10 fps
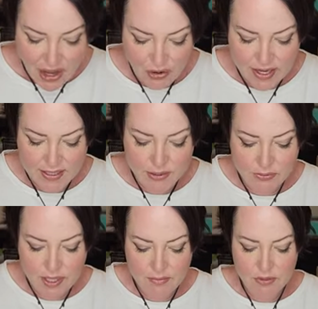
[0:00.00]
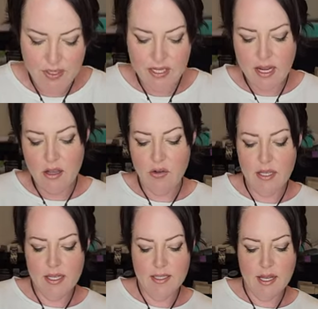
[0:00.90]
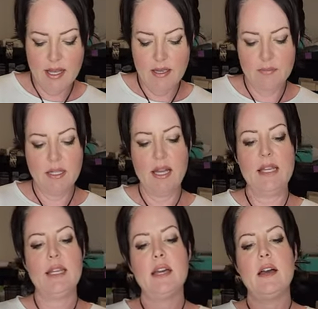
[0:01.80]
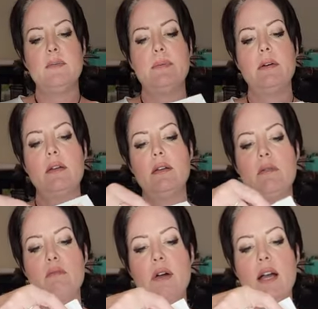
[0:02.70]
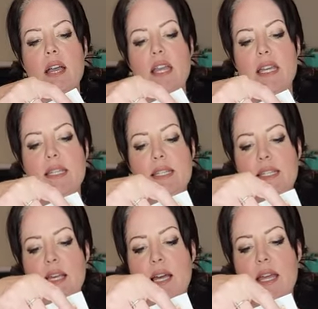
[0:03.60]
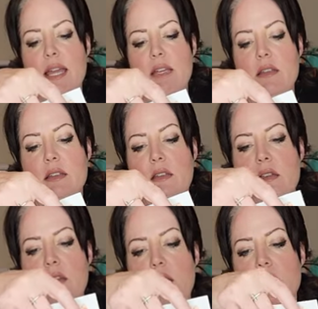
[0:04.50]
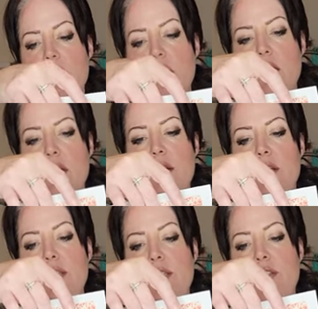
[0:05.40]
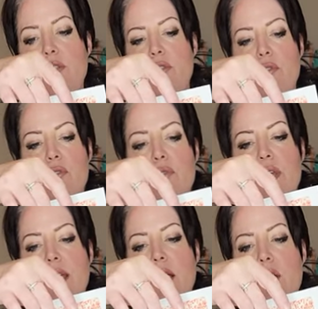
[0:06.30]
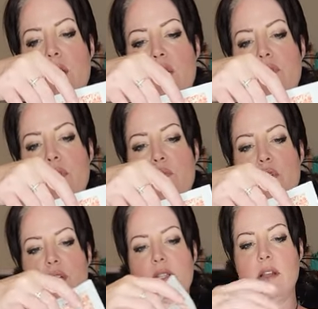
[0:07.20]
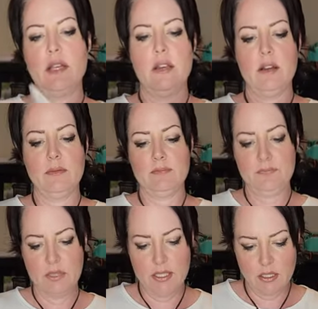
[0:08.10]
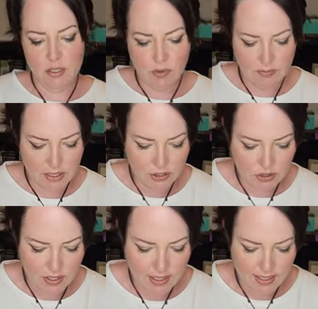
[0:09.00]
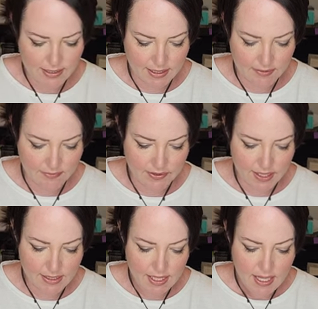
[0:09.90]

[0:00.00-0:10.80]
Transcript: Okay, so what I'm doing now is I am lining up my design to get all of the words on here. because I just wanna make sure that it is gonna fit.